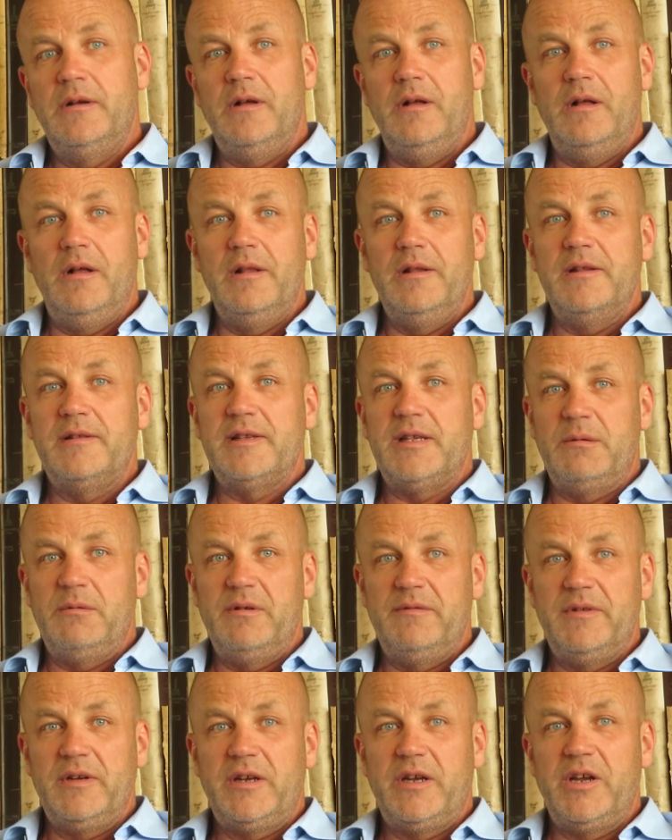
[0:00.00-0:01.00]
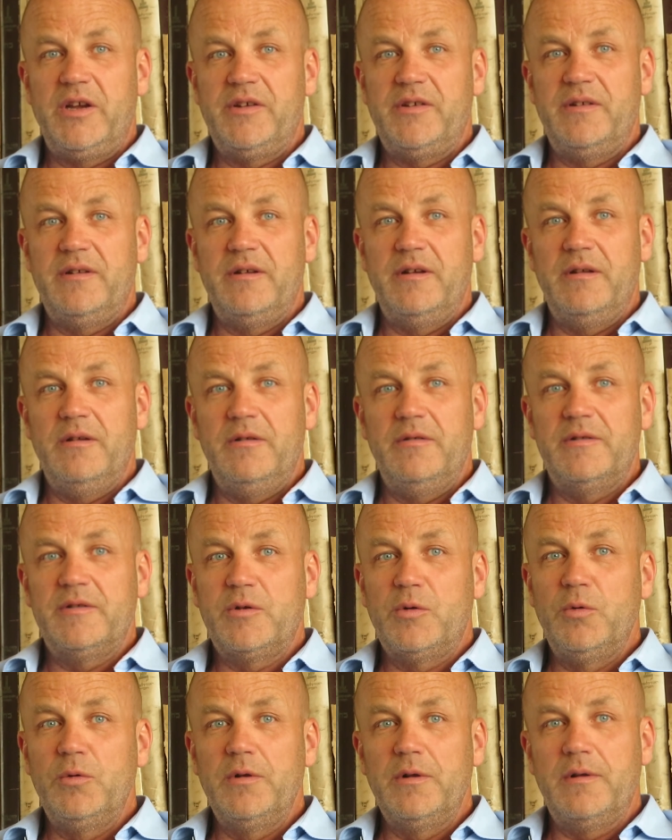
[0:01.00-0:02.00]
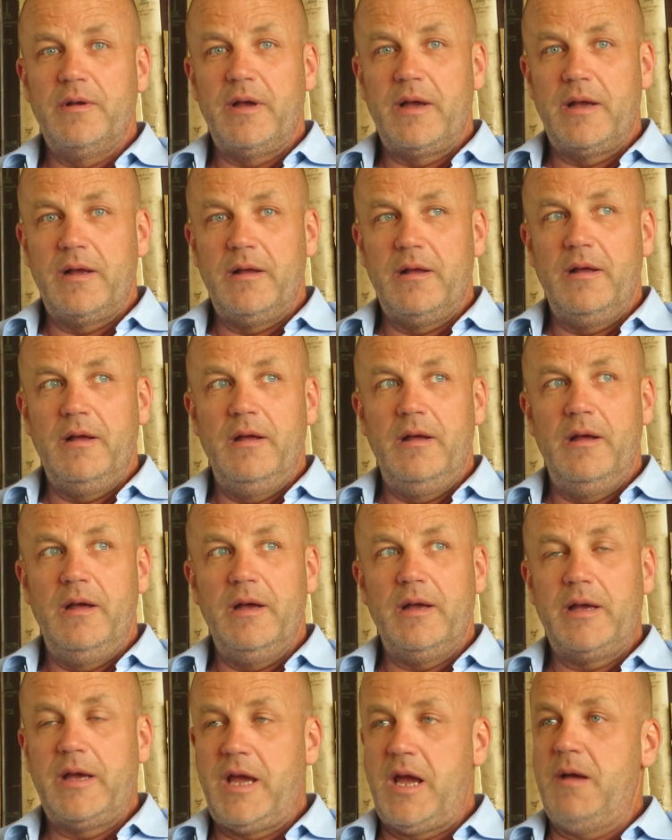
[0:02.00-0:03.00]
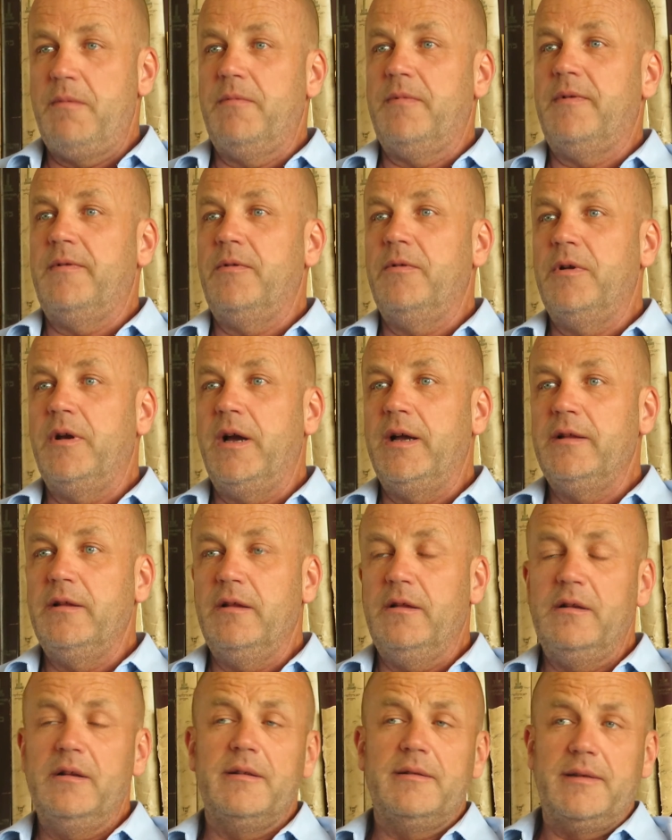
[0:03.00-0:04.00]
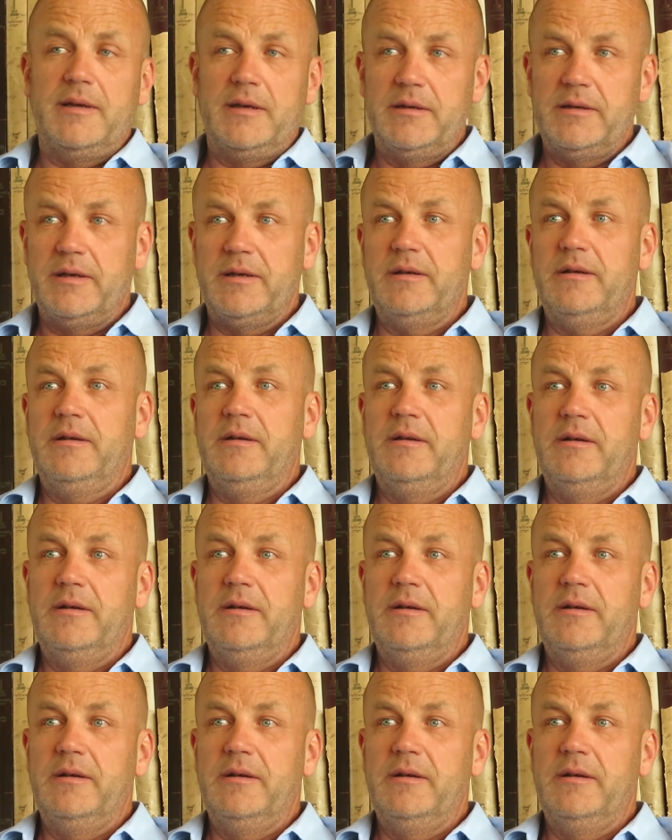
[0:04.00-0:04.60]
All the summer vacation, school camps, I did in the Sinai.